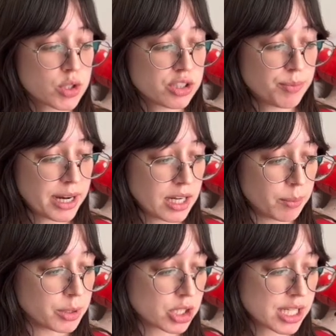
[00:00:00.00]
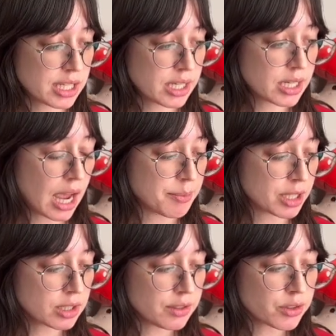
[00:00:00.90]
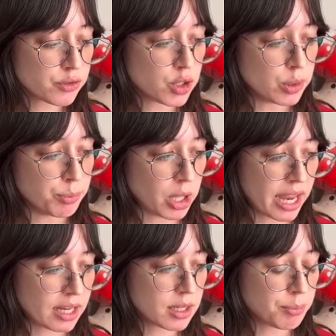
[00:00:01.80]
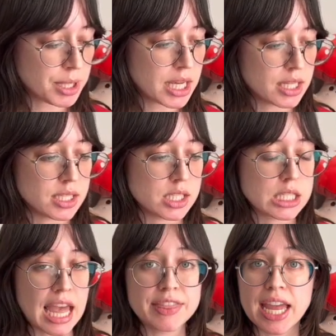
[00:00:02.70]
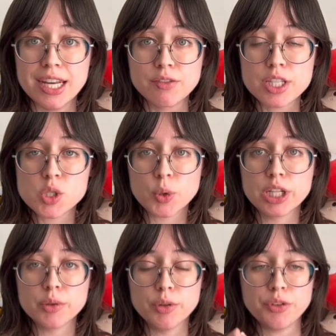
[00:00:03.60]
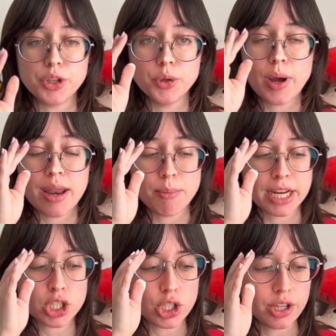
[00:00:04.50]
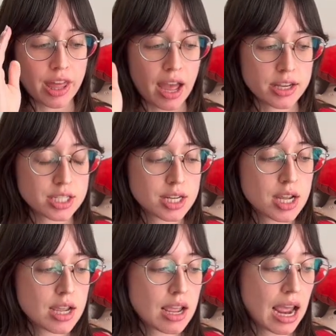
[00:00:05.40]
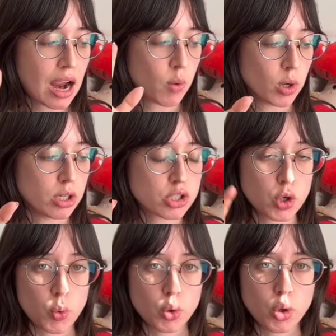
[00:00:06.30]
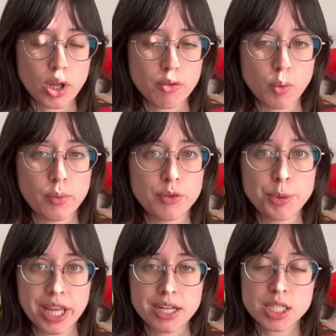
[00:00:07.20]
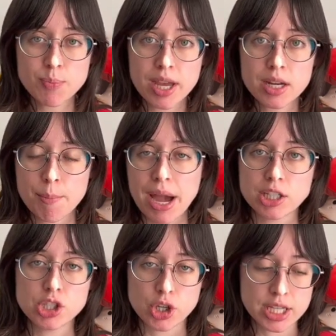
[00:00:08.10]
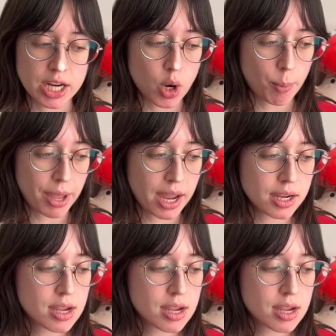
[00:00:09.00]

of my numbers in. I'm gonna leave a few blank because at the end of this, we're gonna review and make sure that our total of what we've planned to spend matches our take-home pay.